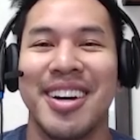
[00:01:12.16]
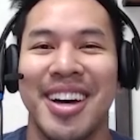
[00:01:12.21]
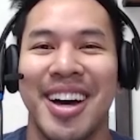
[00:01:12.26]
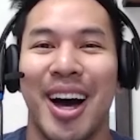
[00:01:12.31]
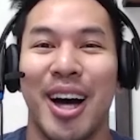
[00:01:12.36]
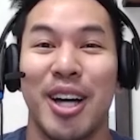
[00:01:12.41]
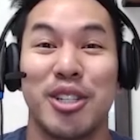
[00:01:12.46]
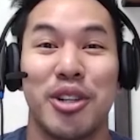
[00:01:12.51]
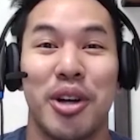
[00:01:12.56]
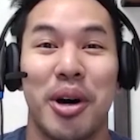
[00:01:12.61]

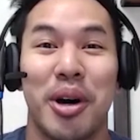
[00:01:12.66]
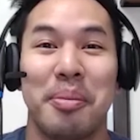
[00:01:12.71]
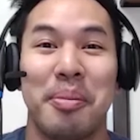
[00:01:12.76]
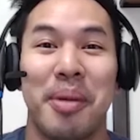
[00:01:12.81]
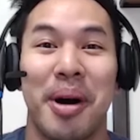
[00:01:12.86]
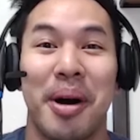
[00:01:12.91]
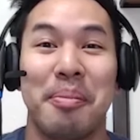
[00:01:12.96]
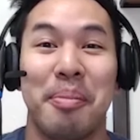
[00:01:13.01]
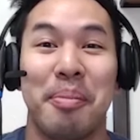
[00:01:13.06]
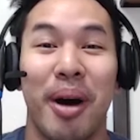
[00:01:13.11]
I saw
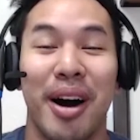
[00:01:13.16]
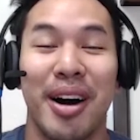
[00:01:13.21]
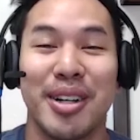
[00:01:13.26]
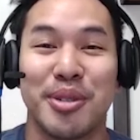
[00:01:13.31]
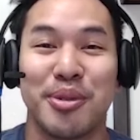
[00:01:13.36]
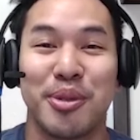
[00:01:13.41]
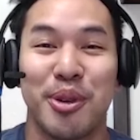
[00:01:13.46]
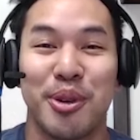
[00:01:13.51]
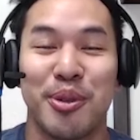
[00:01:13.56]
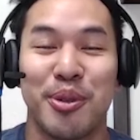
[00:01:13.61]
my boss
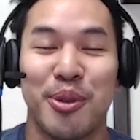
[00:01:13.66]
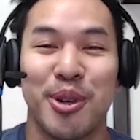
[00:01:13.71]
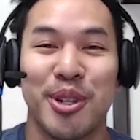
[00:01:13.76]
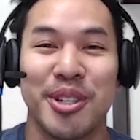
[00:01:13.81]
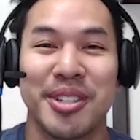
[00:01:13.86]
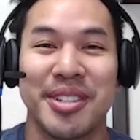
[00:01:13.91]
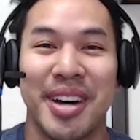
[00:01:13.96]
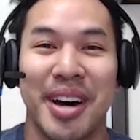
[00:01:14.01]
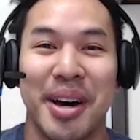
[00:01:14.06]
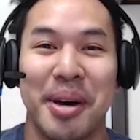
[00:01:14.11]
for the
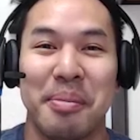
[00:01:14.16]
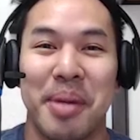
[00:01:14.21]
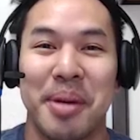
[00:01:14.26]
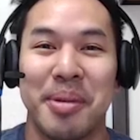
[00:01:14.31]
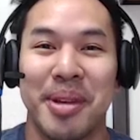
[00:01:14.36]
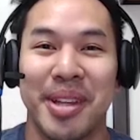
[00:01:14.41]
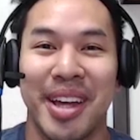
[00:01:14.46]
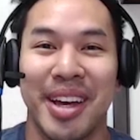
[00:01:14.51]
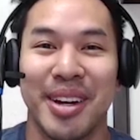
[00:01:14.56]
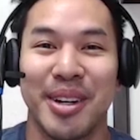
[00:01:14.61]
first time
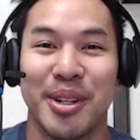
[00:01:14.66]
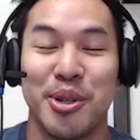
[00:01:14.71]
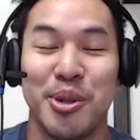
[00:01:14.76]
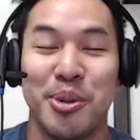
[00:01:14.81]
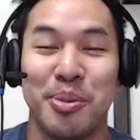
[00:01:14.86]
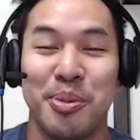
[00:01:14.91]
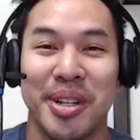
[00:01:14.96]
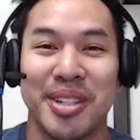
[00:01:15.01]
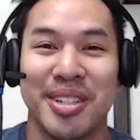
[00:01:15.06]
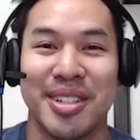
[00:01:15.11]
maybe like two
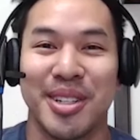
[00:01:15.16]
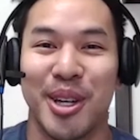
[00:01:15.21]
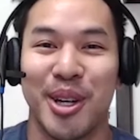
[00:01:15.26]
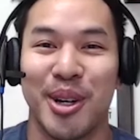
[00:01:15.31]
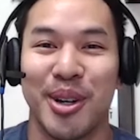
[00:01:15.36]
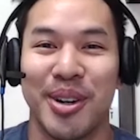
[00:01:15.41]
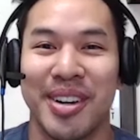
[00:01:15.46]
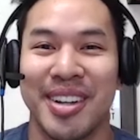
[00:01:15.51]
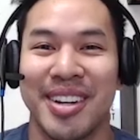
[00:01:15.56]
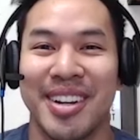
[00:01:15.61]
months
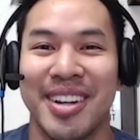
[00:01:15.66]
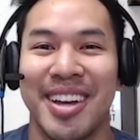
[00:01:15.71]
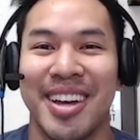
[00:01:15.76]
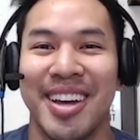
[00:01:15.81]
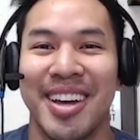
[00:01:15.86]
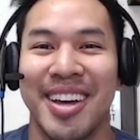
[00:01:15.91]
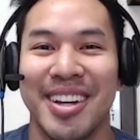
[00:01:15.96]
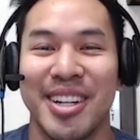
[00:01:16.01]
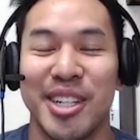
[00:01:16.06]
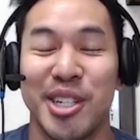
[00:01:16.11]
ago, and
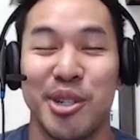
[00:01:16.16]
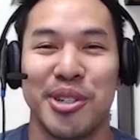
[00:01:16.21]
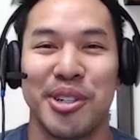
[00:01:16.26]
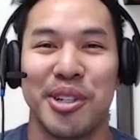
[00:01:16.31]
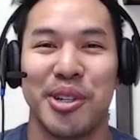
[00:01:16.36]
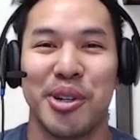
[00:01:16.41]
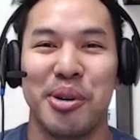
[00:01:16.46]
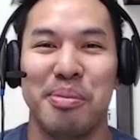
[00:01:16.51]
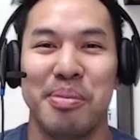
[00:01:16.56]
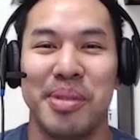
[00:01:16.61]
she was a
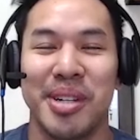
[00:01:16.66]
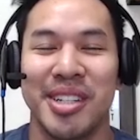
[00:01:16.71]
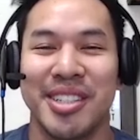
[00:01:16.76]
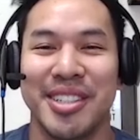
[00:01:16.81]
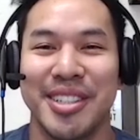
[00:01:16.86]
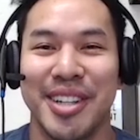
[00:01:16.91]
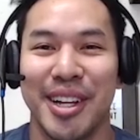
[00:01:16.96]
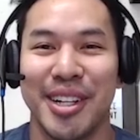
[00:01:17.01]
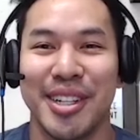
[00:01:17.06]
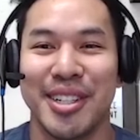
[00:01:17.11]
little bit
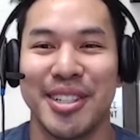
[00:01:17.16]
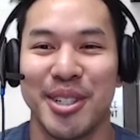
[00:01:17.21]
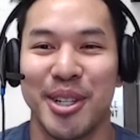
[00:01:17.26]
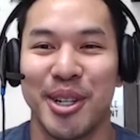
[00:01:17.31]
jealous.